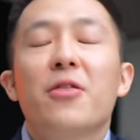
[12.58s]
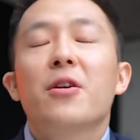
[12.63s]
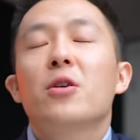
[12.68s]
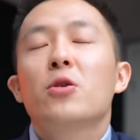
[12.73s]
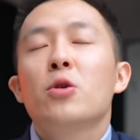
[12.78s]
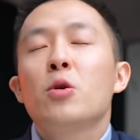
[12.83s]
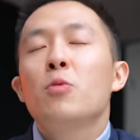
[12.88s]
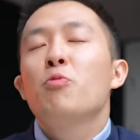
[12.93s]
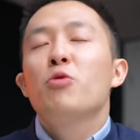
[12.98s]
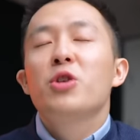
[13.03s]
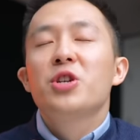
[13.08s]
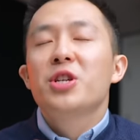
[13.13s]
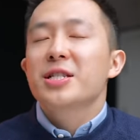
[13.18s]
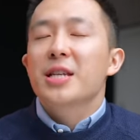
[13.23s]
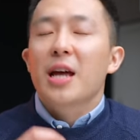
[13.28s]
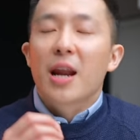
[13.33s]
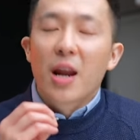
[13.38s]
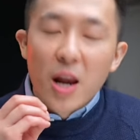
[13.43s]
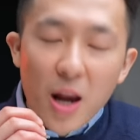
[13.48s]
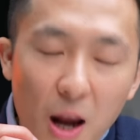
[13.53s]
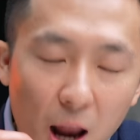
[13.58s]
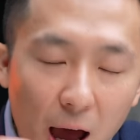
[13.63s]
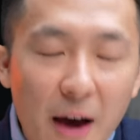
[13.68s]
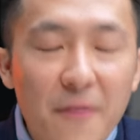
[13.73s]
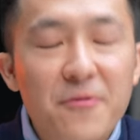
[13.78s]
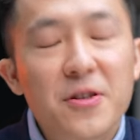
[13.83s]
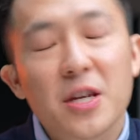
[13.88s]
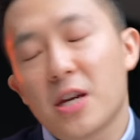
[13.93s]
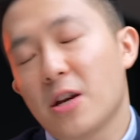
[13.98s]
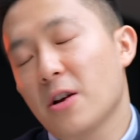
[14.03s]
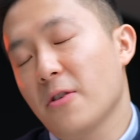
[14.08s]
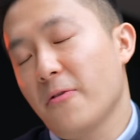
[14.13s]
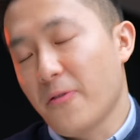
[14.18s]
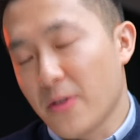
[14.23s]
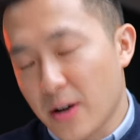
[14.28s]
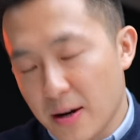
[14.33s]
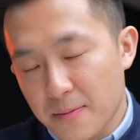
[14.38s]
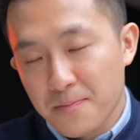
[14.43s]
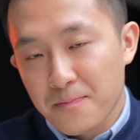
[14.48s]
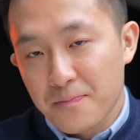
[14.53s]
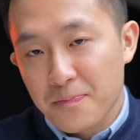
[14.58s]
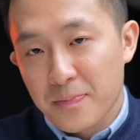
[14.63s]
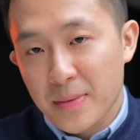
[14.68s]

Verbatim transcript: the group we just love to hear from,